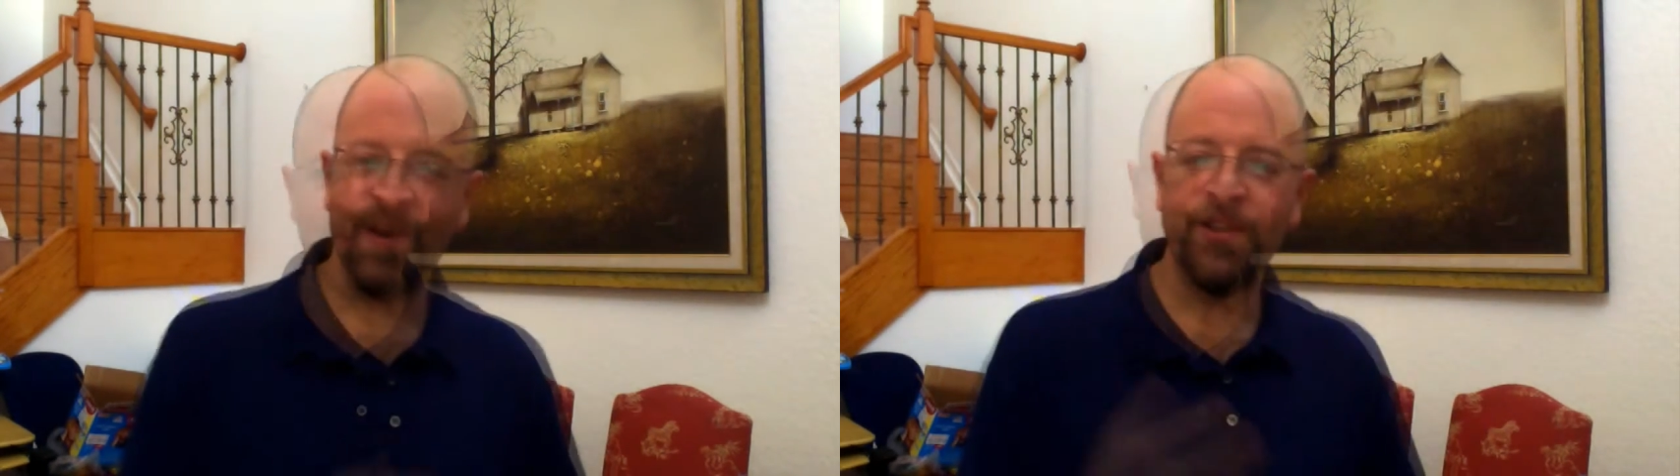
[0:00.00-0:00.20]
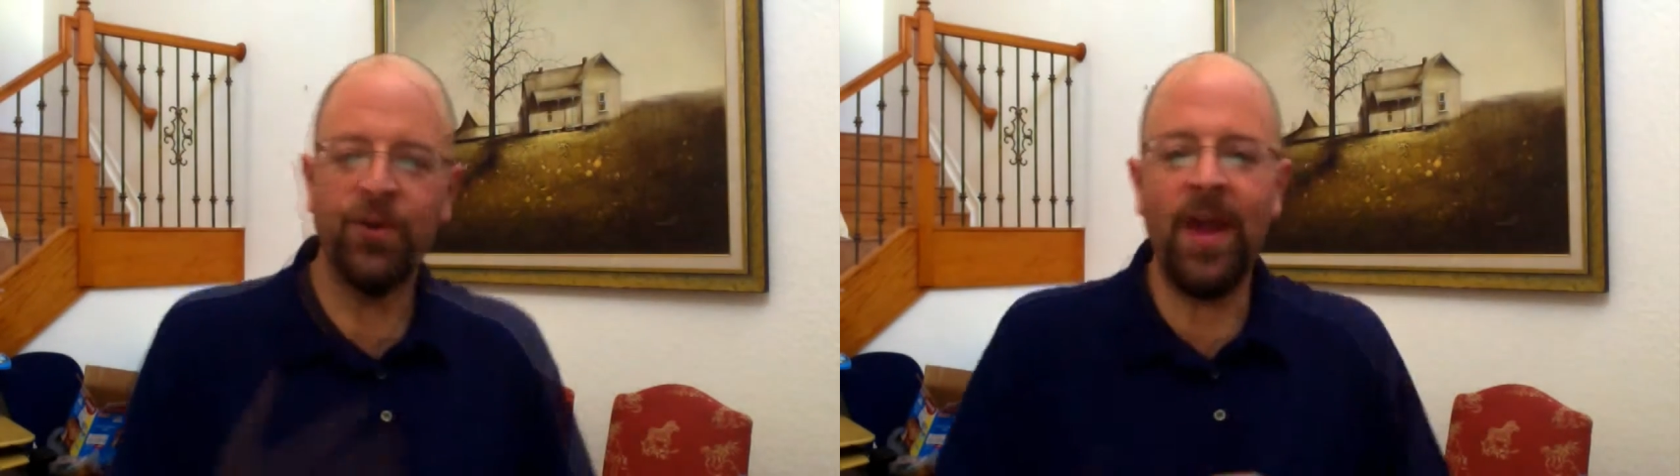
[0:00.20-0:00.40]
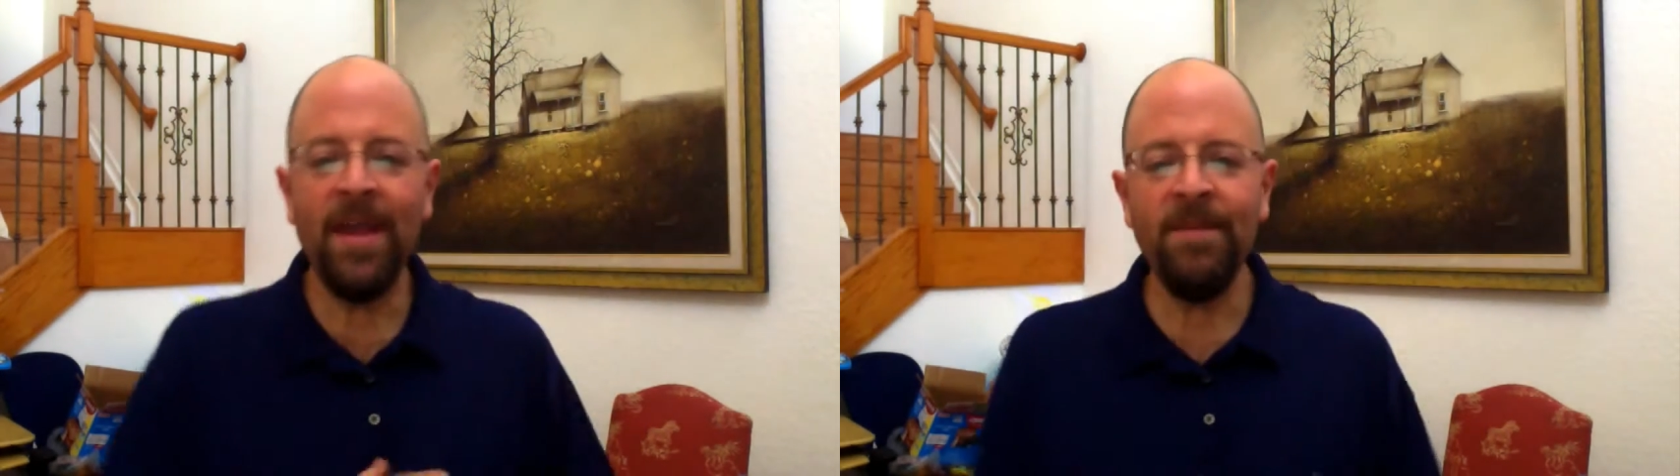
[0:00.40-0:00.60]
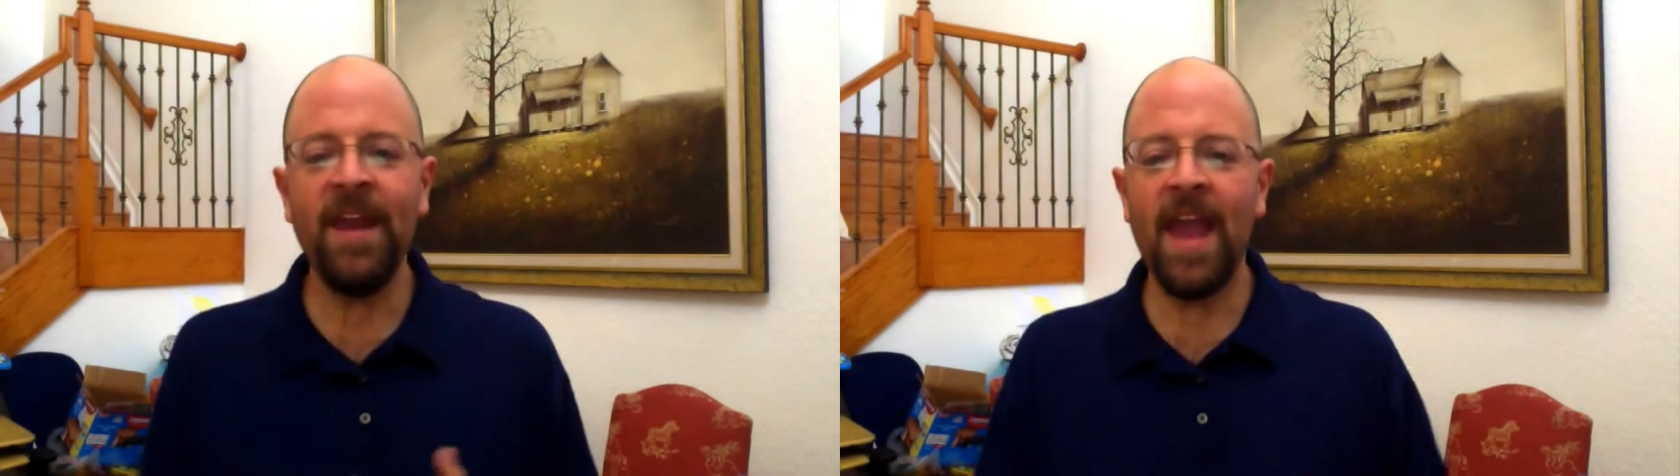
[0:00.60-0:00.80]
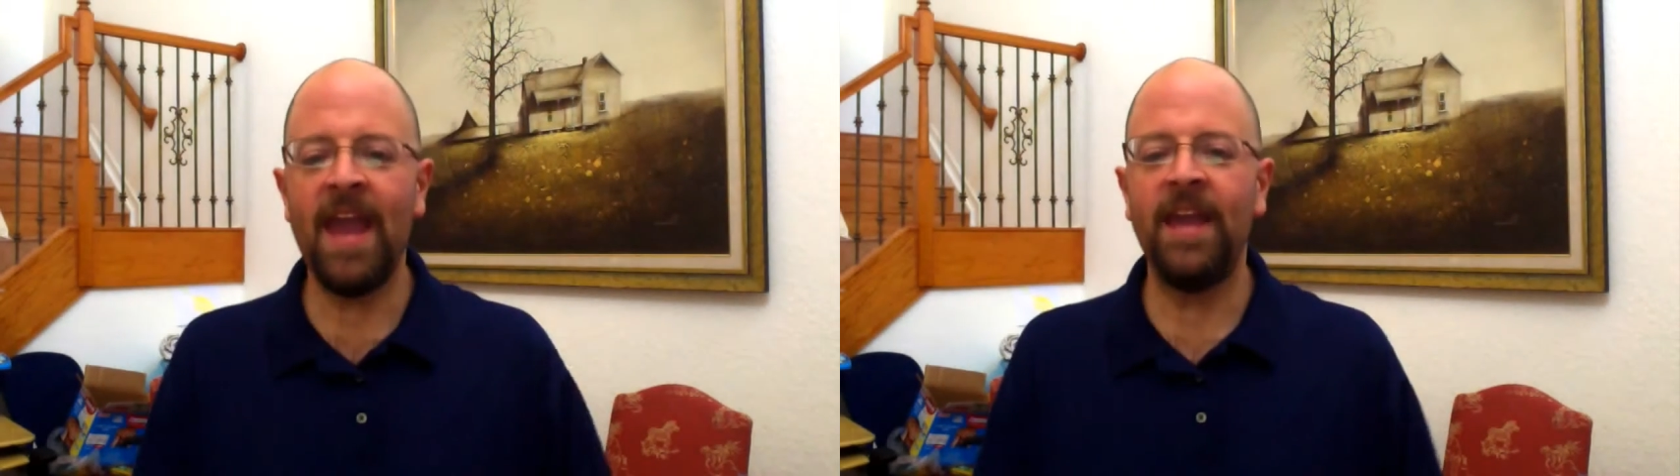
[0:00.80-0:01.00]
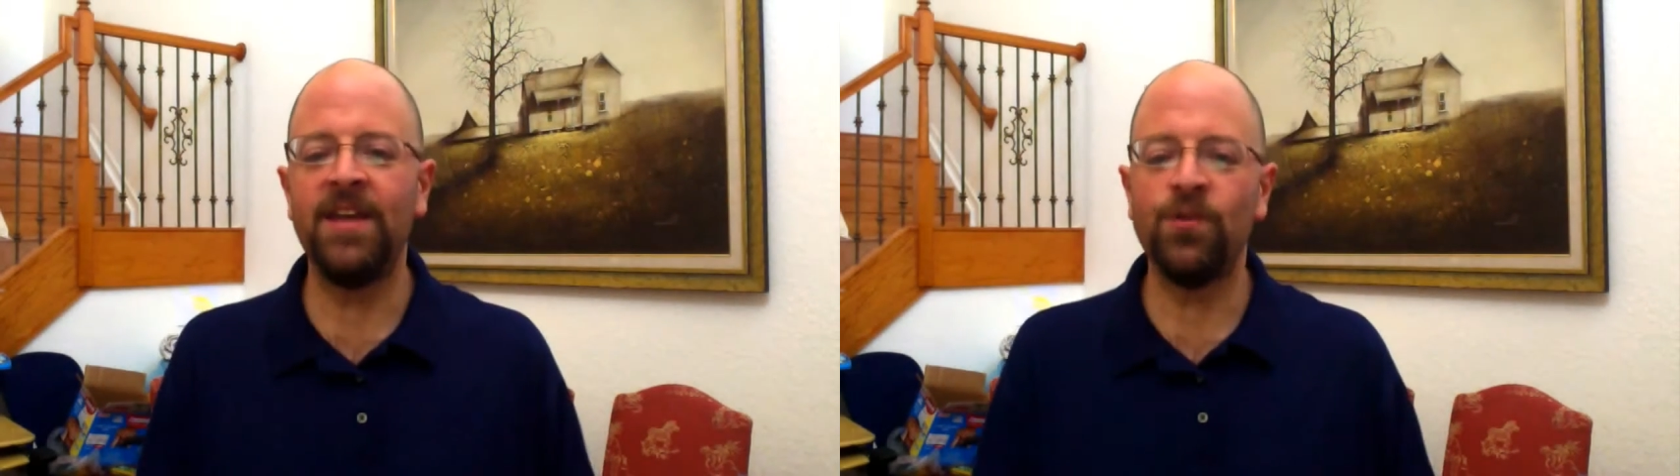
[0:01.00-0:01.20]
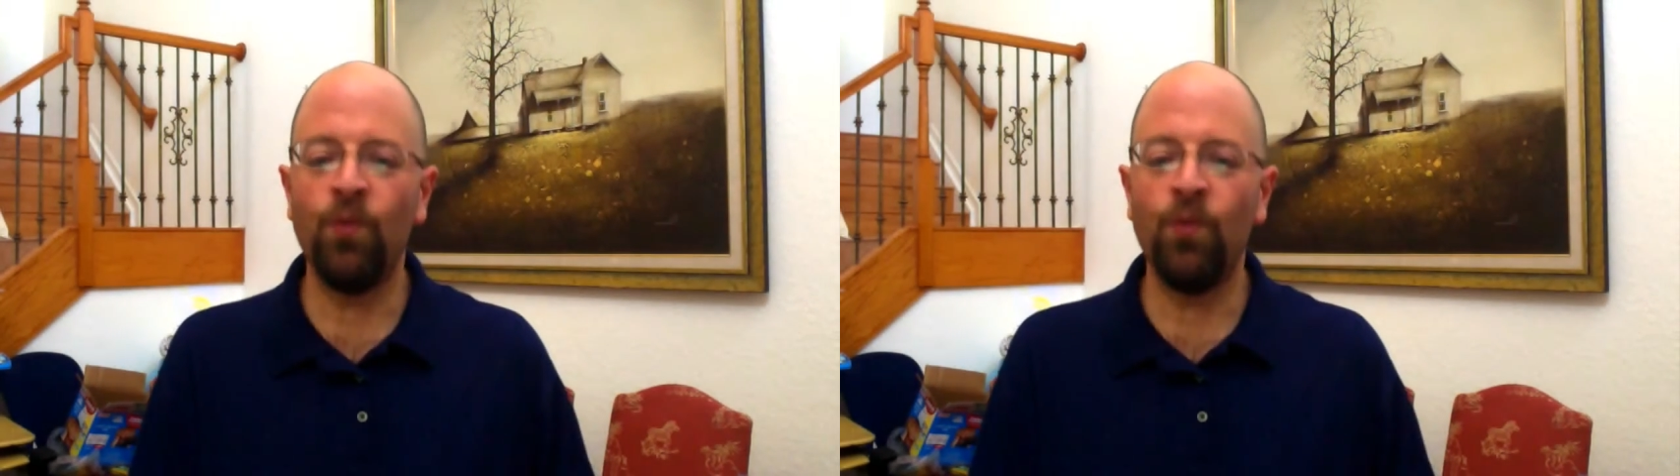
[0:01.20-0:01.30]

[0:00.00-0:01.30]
So ABA is